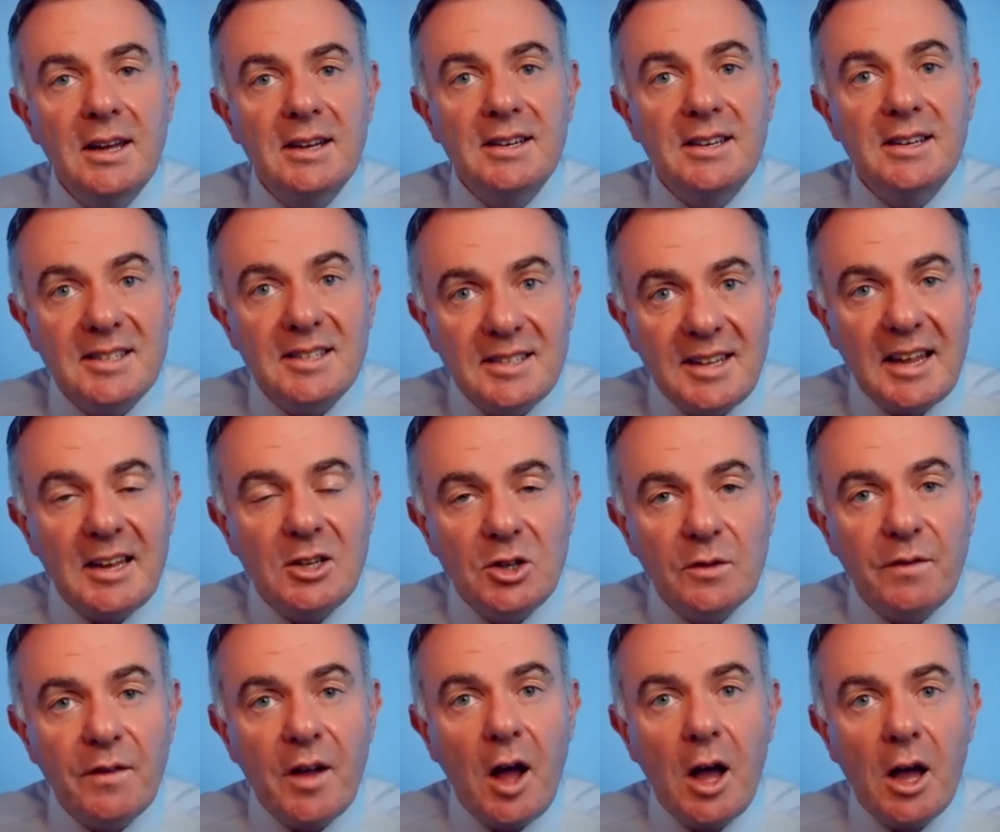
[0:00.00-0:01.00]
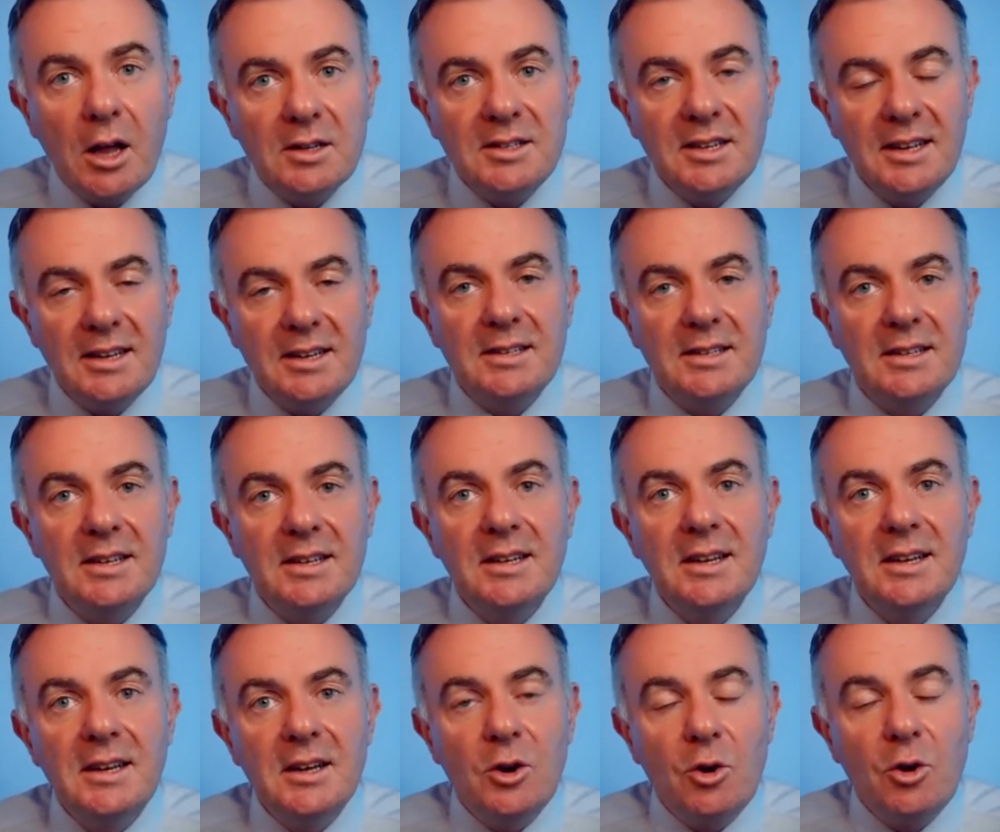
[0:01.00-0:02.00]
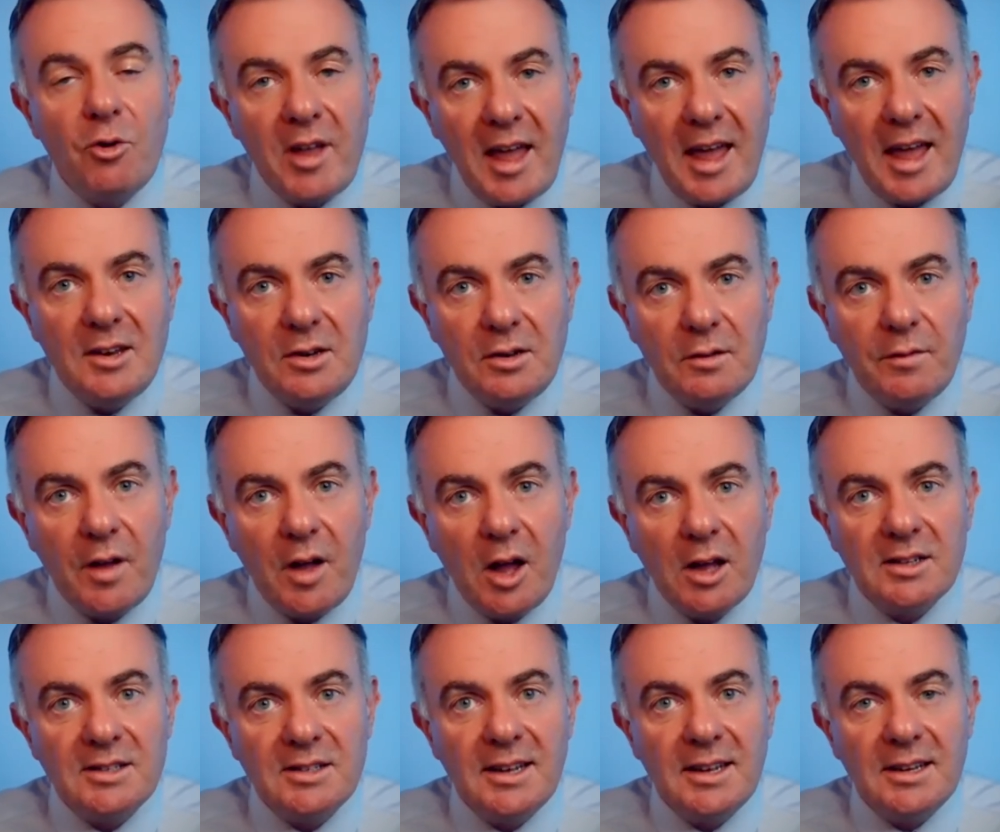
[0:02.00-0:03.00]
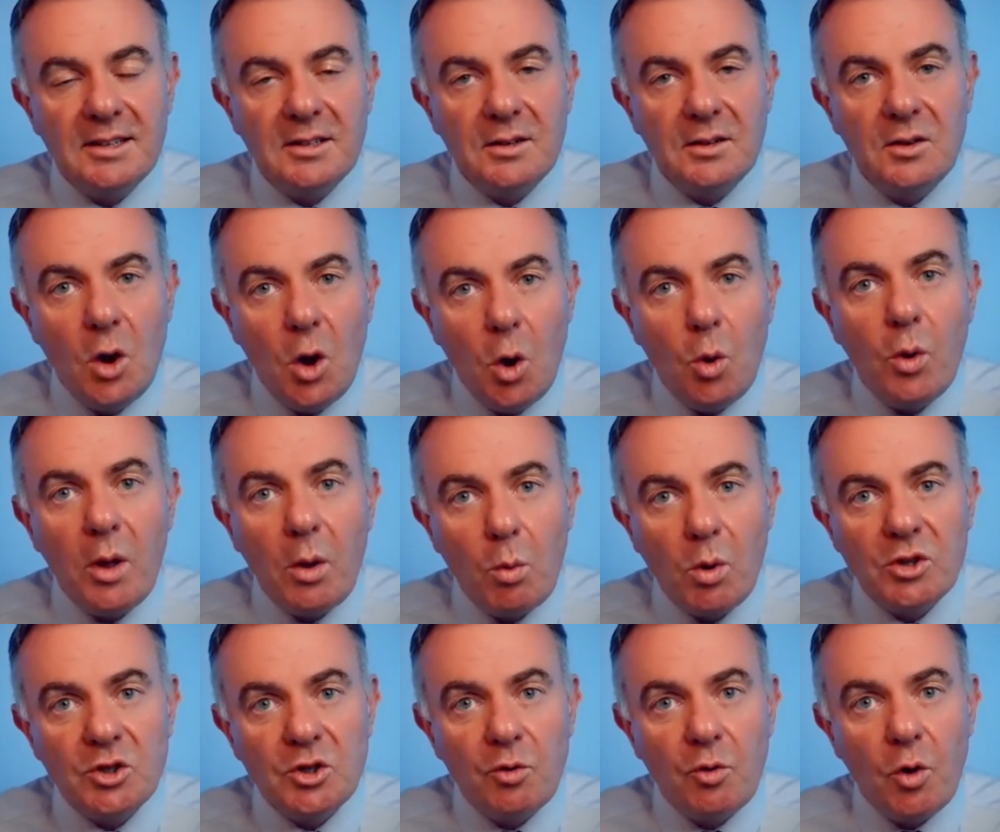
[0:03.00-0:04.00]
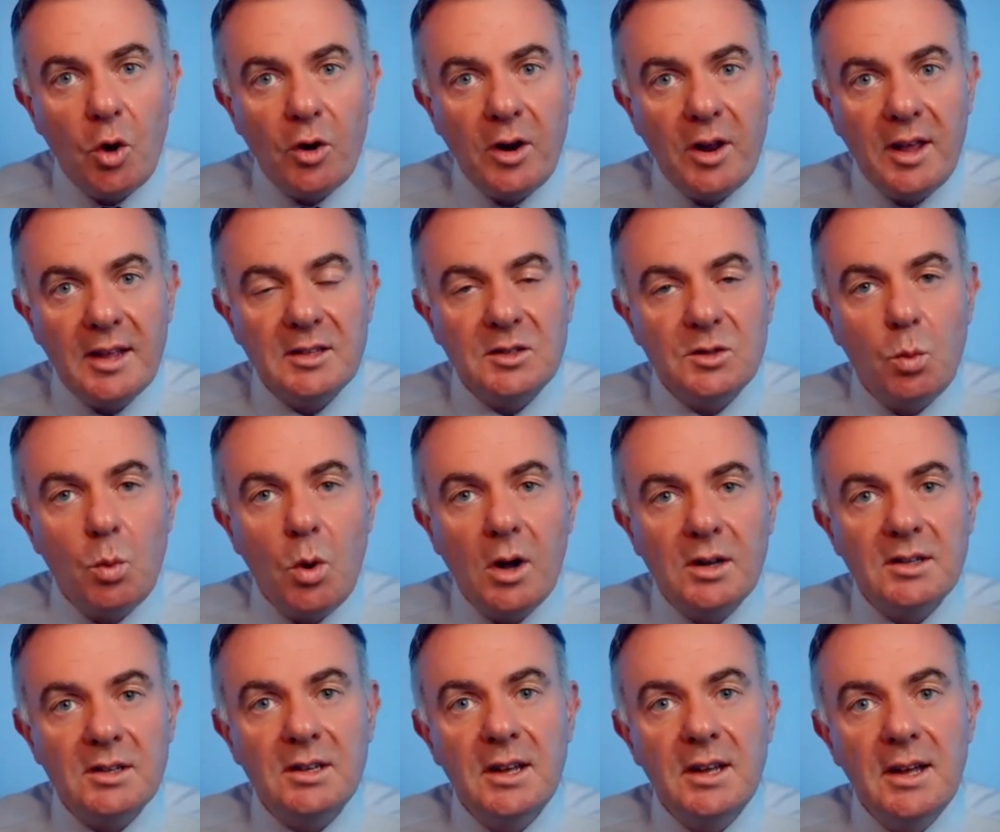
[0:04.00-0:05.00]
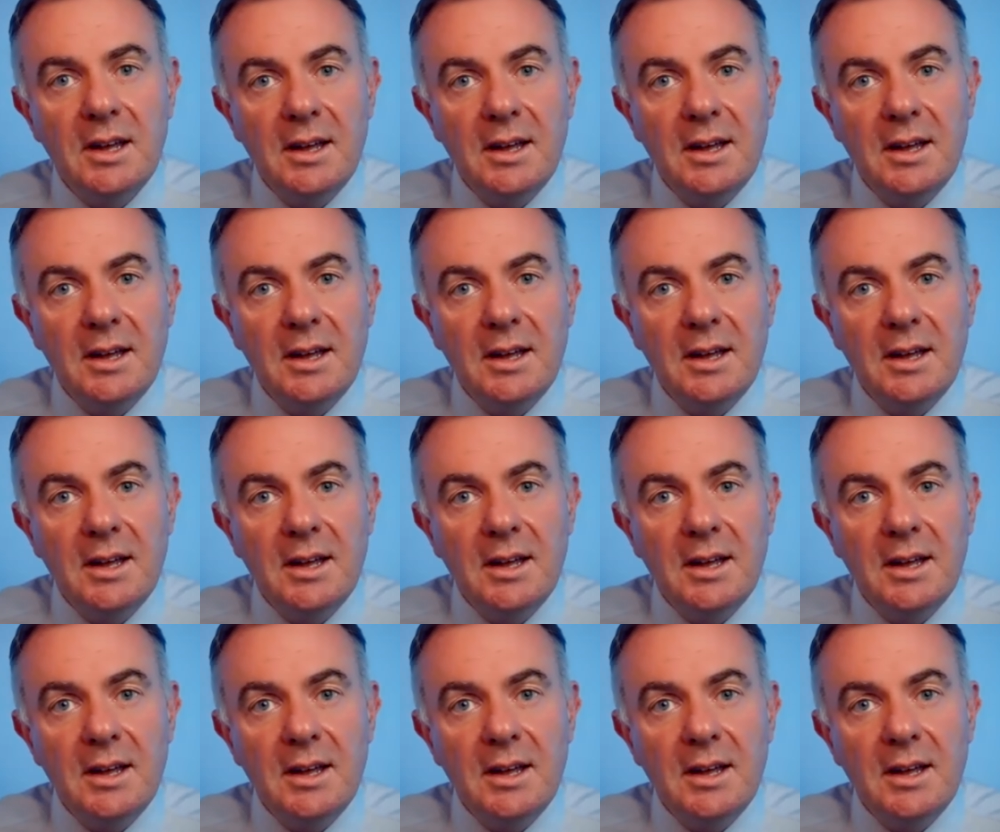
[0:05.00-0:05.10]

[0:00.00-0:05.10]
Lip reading: distinctive content, creative content, knowing what your audience want,